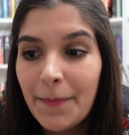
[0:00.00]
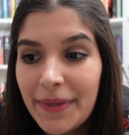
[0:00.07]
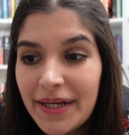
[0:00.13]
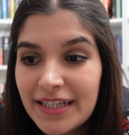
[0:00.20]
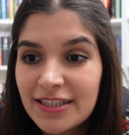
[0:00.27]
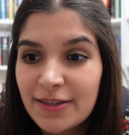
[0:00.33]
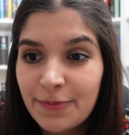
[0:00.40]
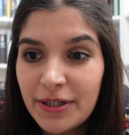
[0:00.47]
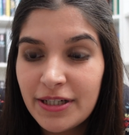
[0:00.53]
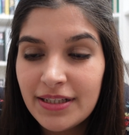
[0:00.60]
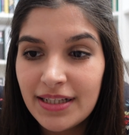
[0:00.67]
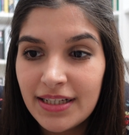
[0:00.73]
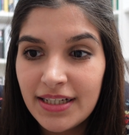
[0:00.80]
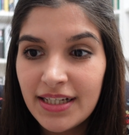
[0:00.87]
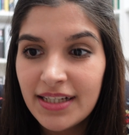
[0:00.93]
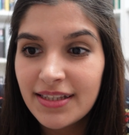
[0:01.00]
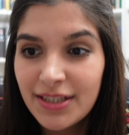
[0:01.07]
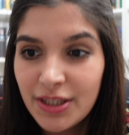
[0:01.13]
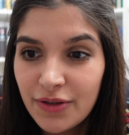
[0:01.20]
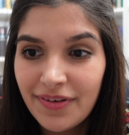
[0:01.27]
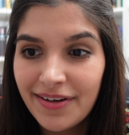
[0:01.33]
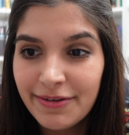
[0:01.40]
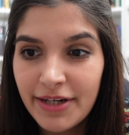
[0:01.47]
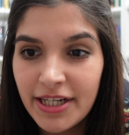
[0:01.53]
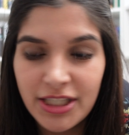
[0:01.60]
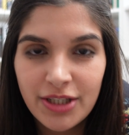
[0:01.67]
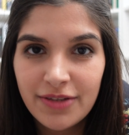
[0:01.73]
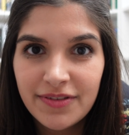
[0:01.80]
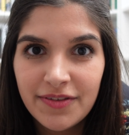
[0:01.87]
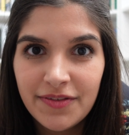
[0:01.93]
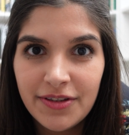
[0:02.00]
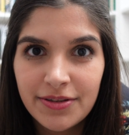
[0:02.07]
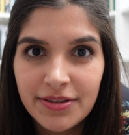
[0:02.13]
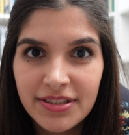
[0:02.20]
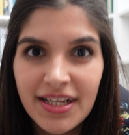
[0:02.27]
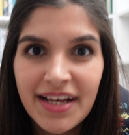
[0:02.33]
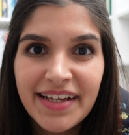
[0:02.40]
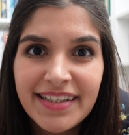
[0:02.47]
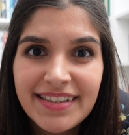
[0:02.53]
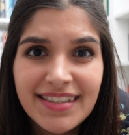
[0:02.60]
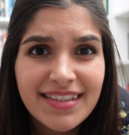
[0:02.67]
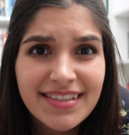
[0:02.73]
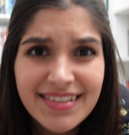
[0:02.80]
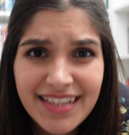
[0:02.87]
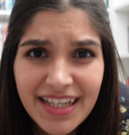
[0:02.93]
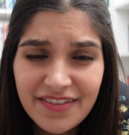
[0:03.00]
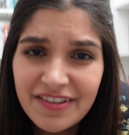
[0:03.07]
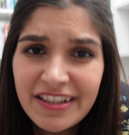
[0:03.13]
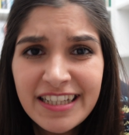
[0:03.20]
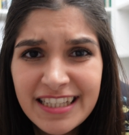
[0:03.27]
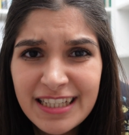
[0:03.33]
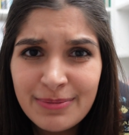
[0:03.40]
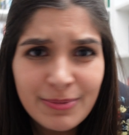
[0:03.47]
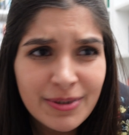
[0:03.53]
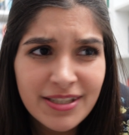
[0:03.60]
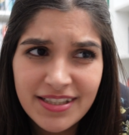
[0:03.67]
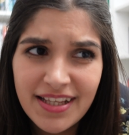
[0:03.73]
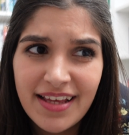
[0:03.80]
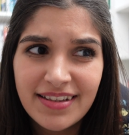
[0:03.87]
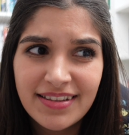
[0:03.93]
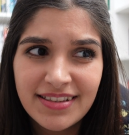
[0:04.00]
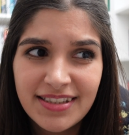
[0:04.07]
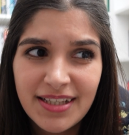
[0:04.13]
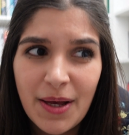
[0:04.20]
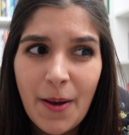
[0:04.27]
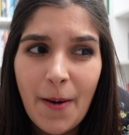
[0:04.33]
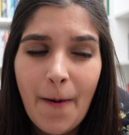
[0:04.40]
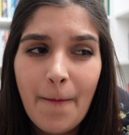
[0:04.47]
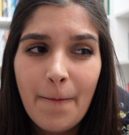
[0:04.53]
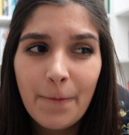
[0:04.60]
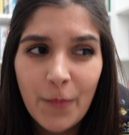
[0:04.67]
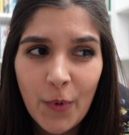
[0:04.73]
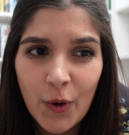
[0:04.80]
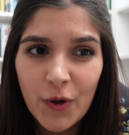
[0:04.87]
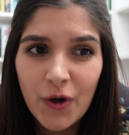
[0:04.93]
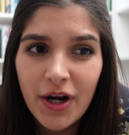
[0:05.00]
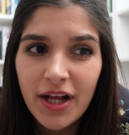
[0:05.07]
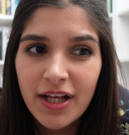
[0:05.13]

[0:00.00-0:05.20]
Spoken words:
because apparently the new variation of the virus is 70% more